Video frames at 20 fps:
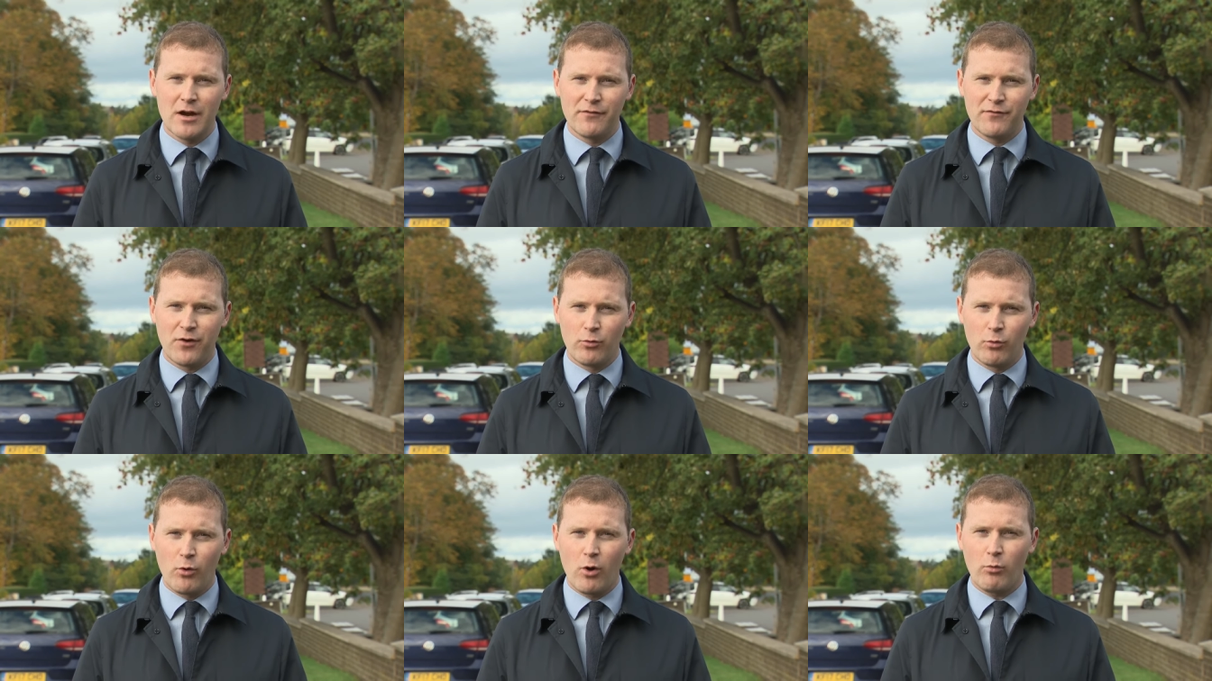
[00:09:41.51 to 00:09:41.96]

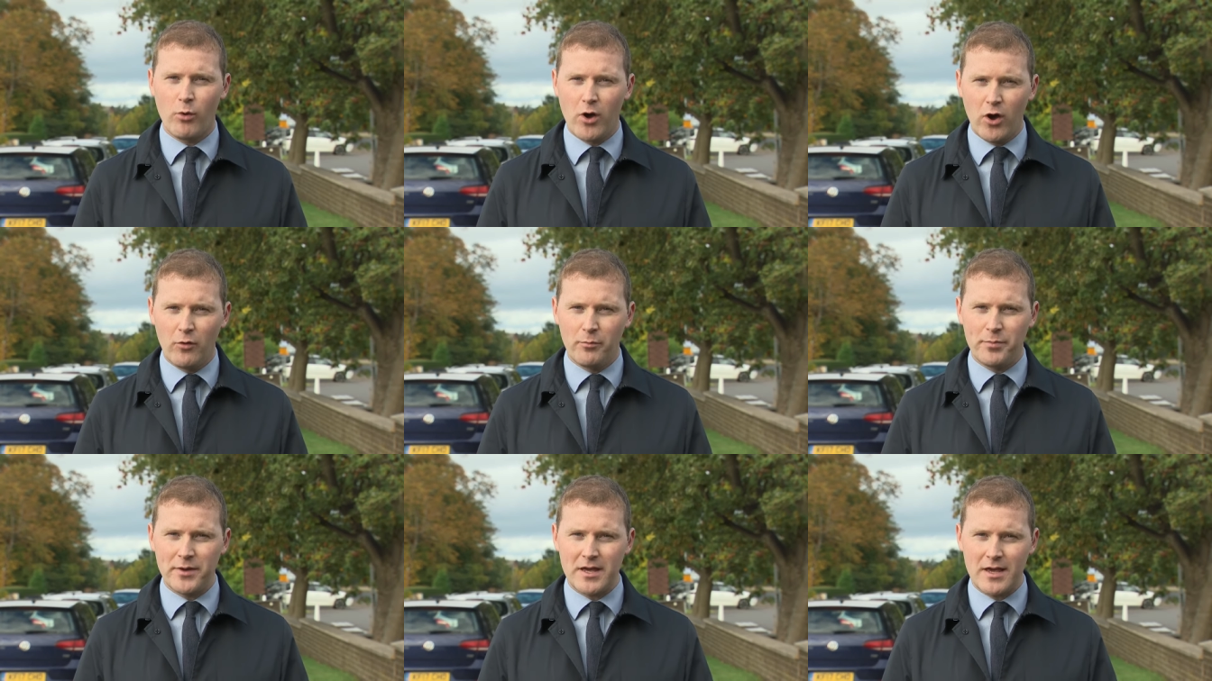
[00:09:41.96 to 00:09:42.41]
for what
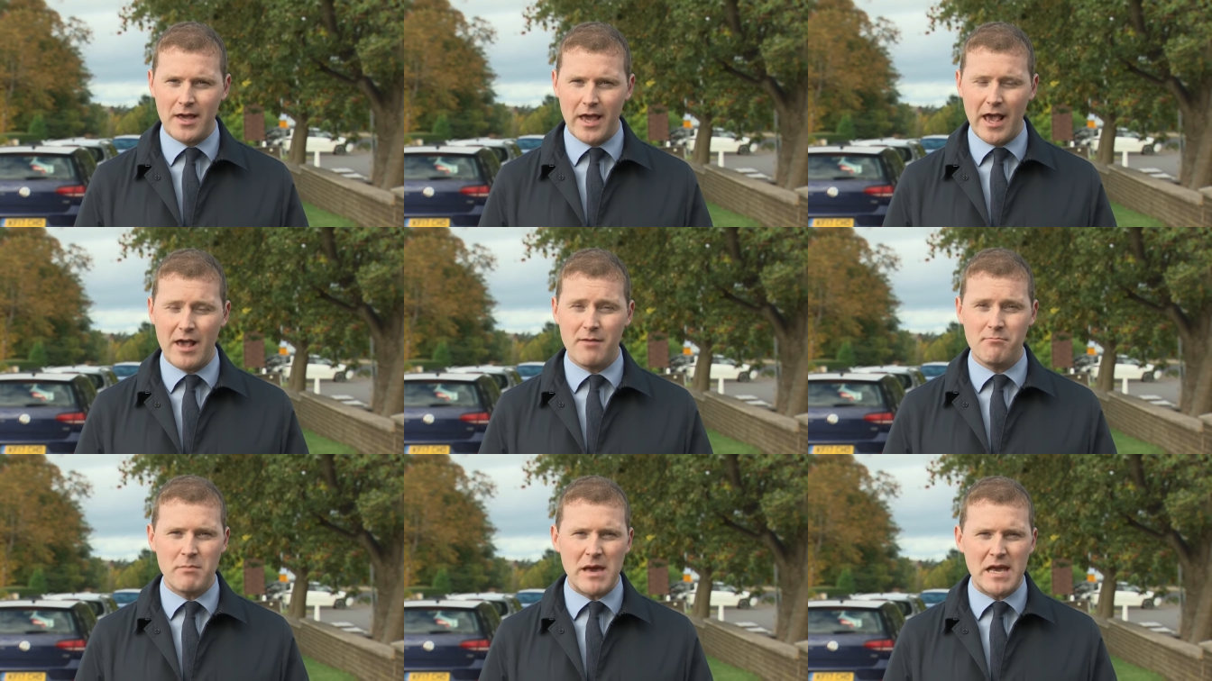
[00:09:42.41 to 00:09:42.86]
will be
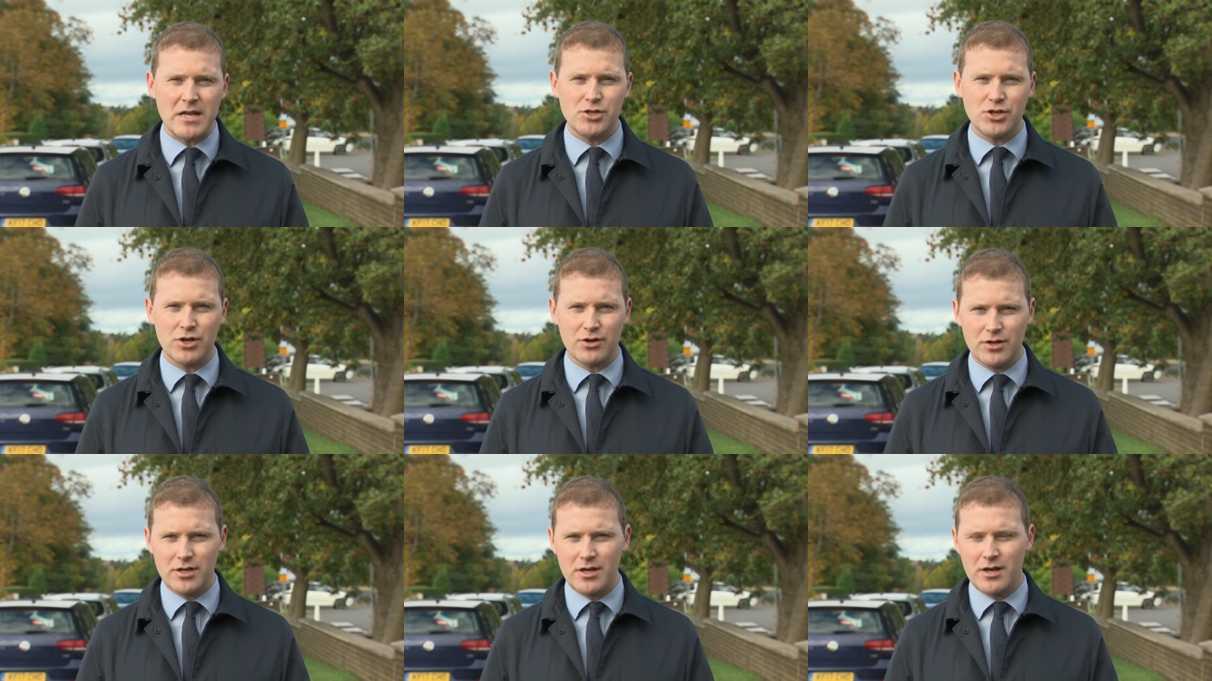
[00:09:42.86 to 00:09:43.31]
a
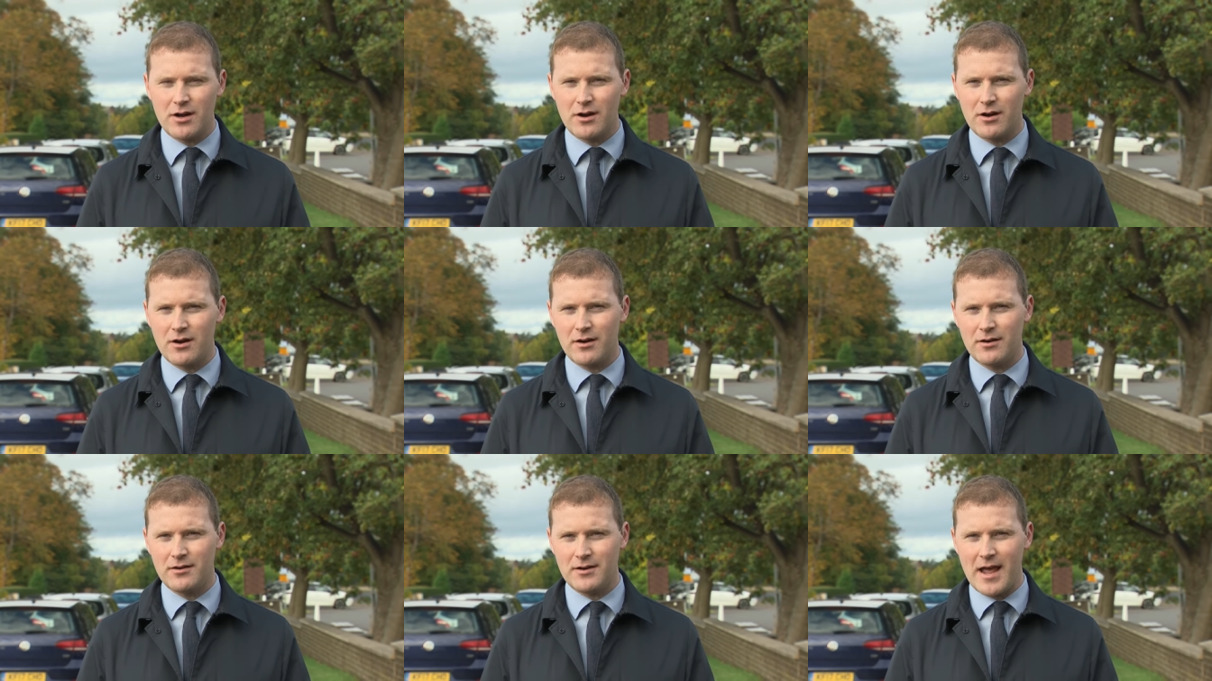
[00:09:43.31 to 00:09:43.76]
major
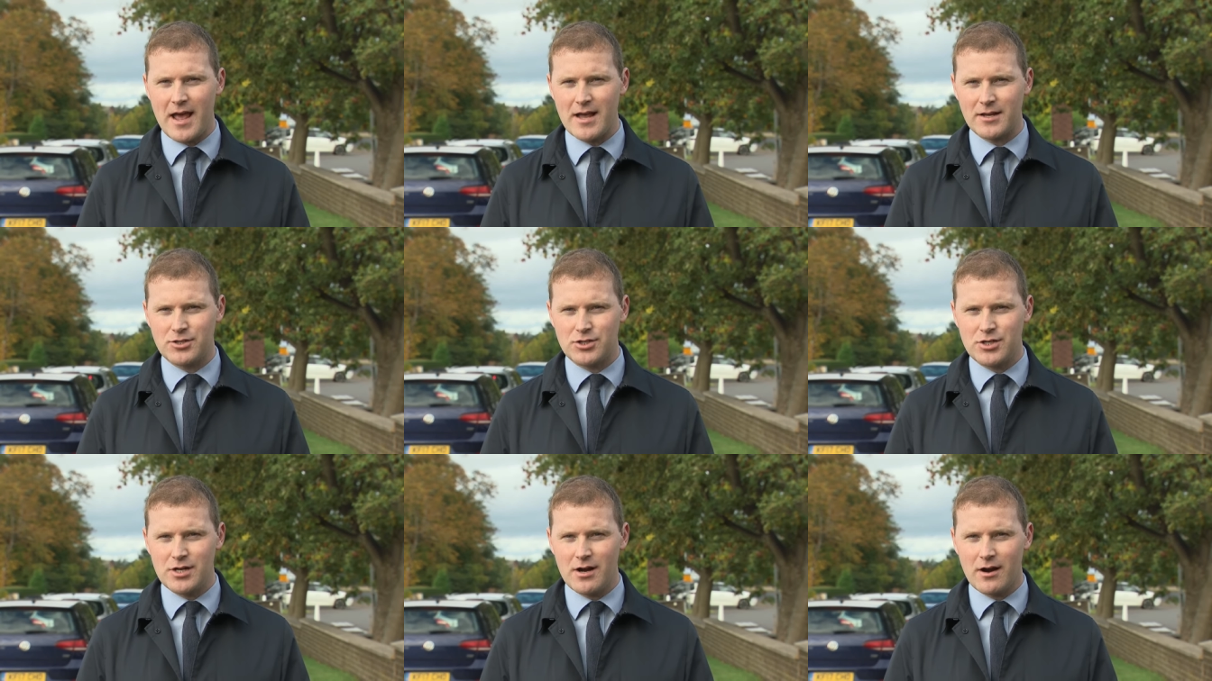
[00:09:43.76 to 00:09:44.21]
year
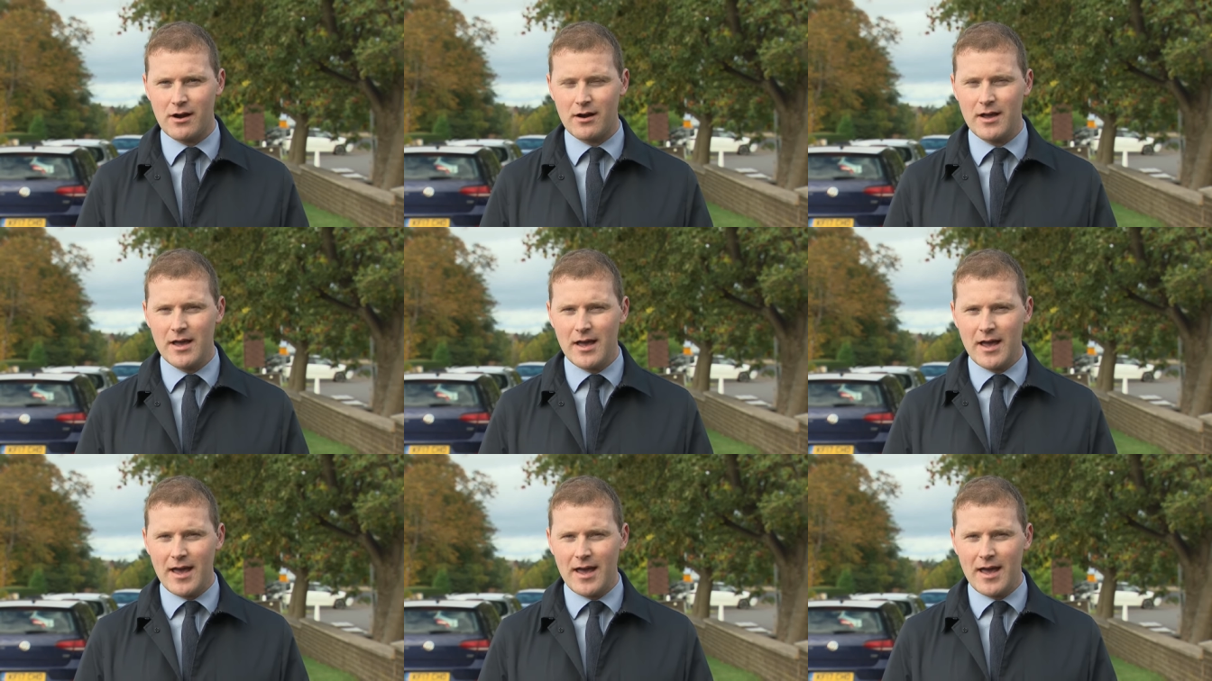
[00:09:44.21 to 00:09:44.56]
next year?